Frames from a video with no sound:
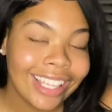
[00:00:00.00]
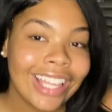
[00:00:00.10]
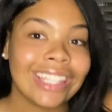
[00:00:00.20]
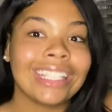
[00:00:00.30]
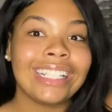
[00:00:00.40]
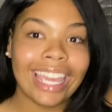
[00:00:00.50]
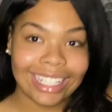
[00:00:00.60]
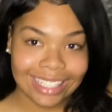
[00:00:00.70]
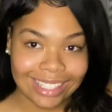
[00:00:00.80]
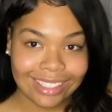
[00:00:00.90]
the
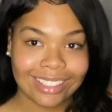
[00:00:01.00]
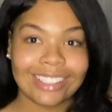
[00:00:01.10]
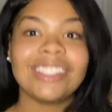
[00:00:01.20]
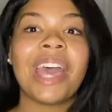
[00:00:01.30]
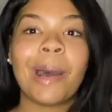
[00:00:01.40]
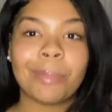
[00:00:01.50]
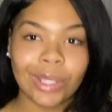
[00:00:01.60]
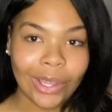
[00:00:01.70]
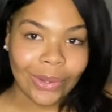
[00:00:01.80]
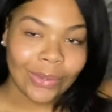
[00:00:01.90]
dates down
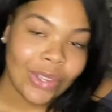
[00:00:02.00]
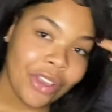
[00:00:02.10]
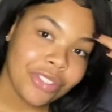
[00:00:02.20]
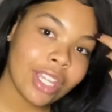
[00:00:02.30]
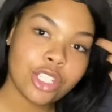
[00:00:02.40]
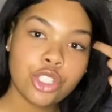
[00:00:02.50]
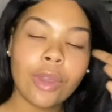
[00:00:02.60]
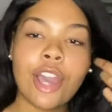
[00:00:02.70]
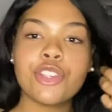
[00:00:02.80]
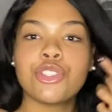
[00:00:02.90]
below so that you
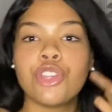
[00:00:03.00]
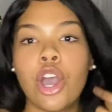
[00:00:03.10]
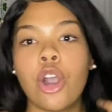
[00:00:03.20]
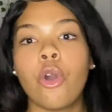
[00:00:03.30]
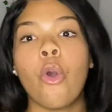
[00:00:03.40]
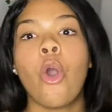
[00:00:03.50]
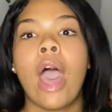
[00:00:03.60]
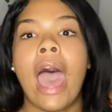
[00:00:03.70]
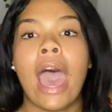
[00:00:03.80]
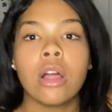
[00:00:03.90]
guys know
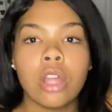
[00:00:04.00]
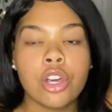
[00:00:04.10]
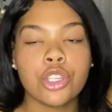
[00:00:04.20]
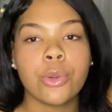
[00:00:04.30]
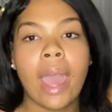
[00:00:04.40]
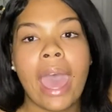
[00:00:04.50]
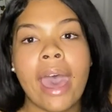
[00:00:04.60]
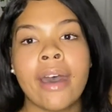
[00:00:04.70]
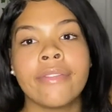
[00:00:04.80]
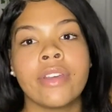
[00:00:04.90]
how long you
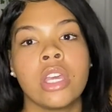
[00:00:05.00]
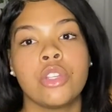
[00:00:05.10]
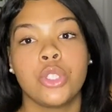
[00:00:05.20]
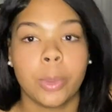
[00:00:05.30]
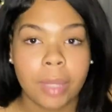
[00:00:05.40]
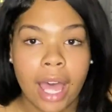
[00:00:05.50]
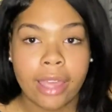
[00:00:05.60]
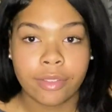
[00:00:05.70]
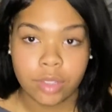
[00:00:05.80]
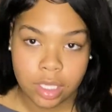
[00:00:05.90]
have to
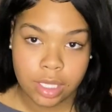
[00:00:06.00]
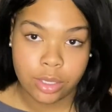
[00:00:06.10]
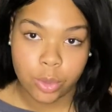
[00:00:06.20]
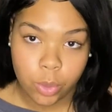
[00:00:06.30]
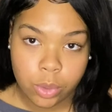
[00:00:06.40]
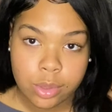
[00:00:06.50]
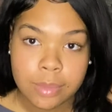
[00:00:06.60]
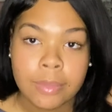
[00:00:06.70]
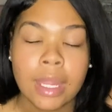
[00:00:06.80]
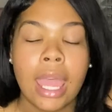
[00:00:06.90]
apply to these schools.
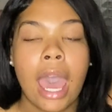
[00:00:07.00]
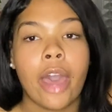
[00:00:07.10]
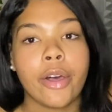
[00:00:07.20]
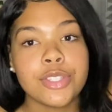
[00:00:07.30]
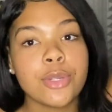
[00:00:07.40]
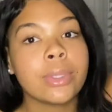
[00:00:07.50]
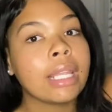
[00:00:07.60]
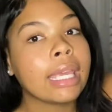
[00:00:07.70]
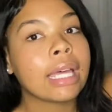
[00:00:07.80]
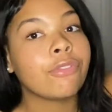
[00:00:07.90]
I also will
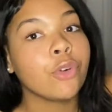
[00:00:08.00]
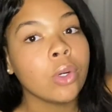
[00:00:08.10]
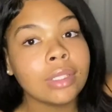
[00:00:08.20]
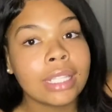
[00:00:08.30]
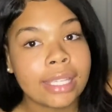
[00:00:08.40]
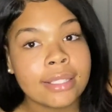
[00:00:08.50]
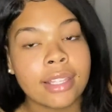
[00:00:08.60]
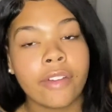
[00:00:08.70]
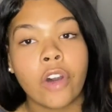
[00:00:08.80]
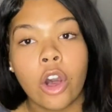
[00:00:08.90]
link a full list
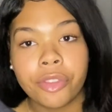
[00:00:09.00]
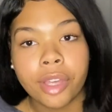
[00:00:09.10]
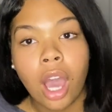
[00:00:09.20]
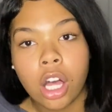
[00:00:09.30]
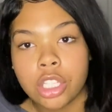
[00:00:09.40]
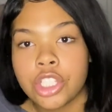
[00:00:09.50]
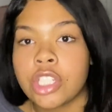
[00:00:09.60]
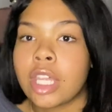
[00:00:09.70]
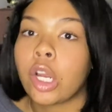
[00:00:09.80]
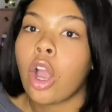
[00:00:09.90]
of all the colleges
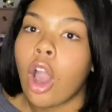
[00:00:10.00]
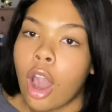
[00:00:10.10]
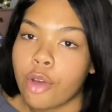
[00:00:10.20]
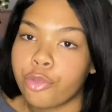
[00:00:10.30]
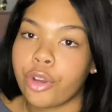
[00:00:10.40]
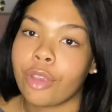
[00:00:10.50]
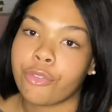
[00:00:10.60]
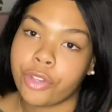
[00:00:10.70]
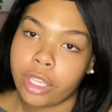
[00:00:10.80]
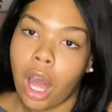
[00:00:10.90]
that are offering
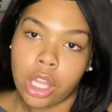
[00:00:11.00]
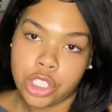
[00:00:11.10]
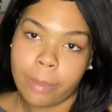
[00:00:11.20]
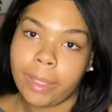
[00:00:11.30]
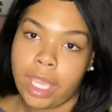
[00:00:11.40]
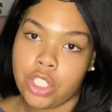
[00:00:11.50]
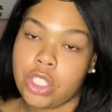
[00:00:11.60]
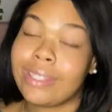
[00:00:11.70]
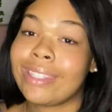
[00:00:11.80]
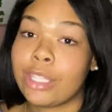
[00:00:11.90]
free college
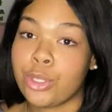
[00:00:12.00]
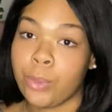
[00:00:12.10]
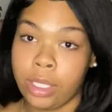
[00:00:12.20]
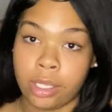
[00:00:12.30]
applications this week.